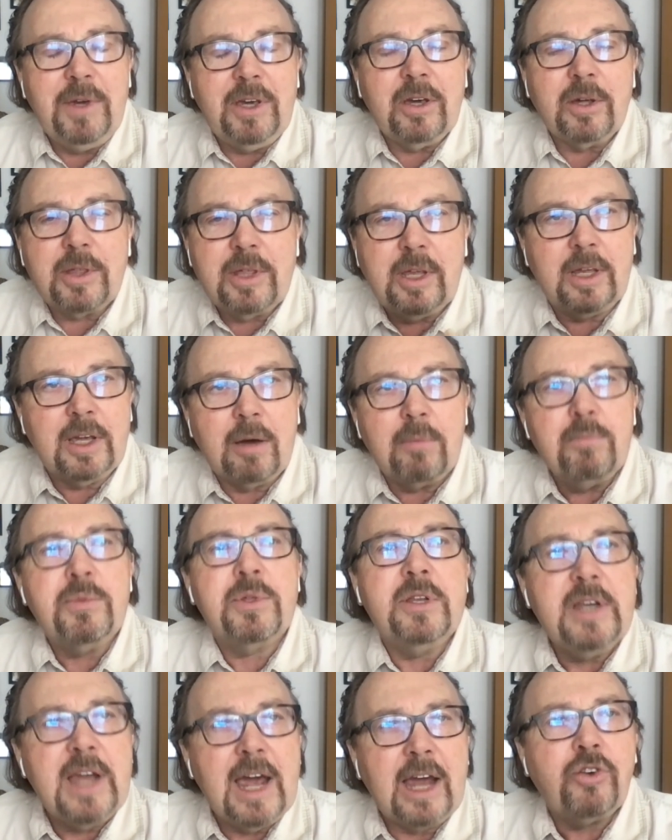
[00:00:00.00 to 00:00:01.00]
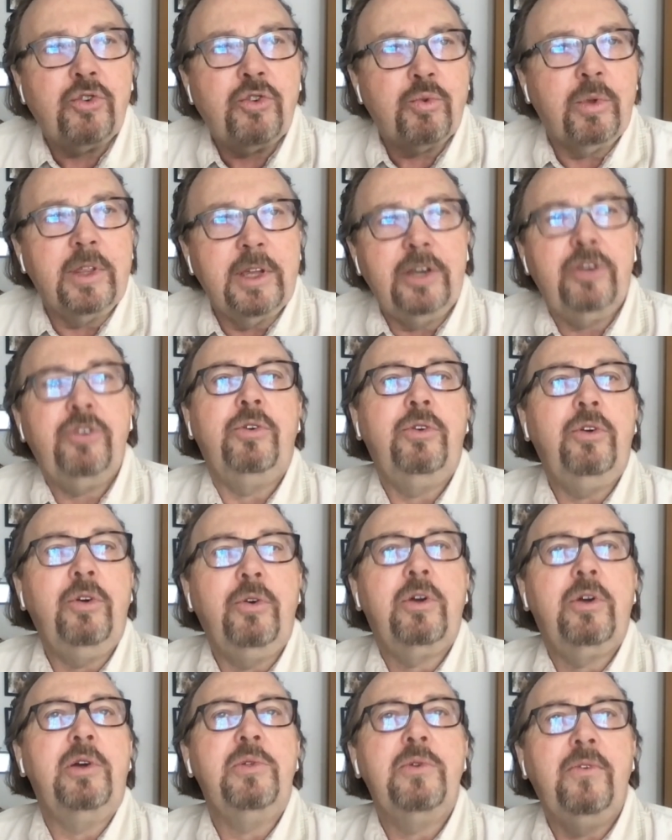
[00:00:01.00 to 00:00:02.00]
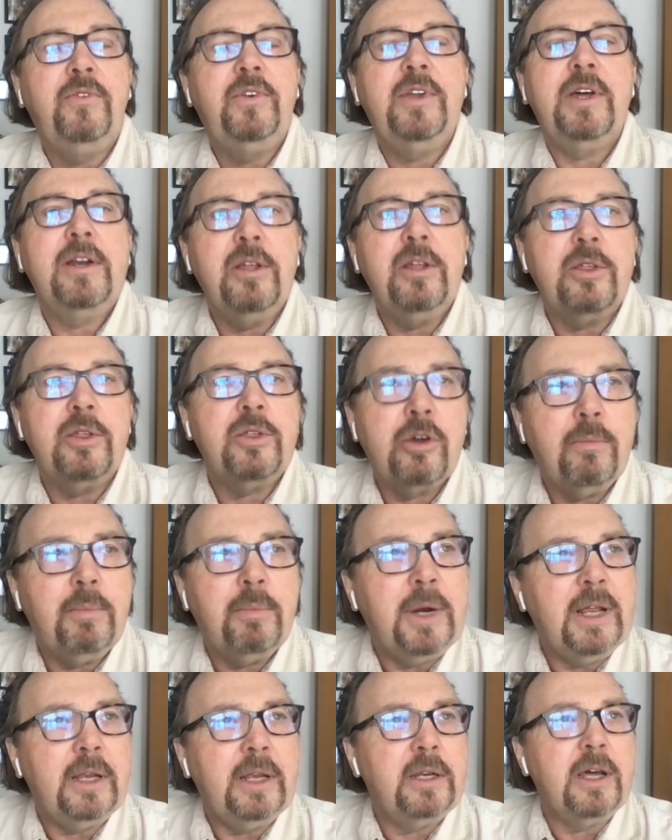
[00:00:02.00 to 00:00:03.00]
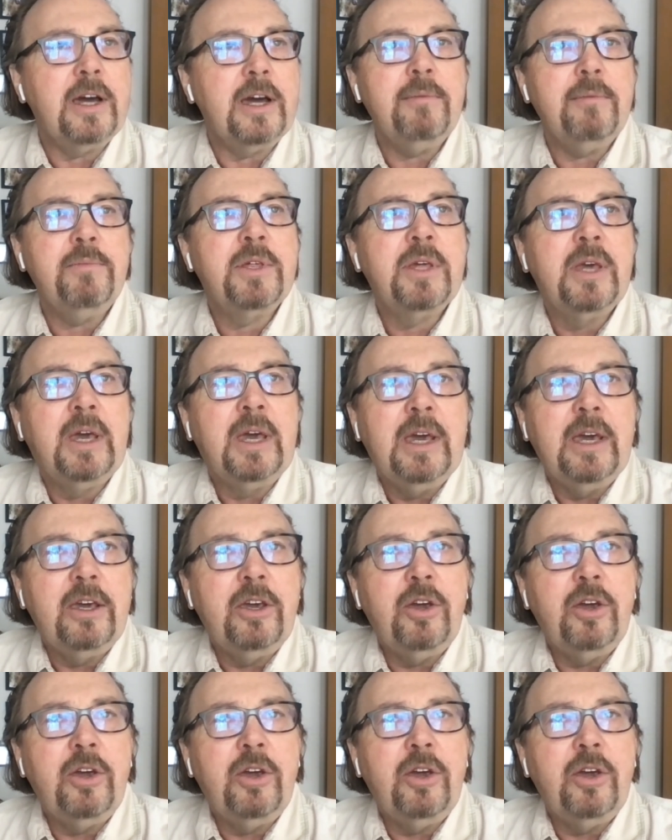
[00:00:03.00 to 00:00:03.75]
because it comes naturally to you because you've done it so many times.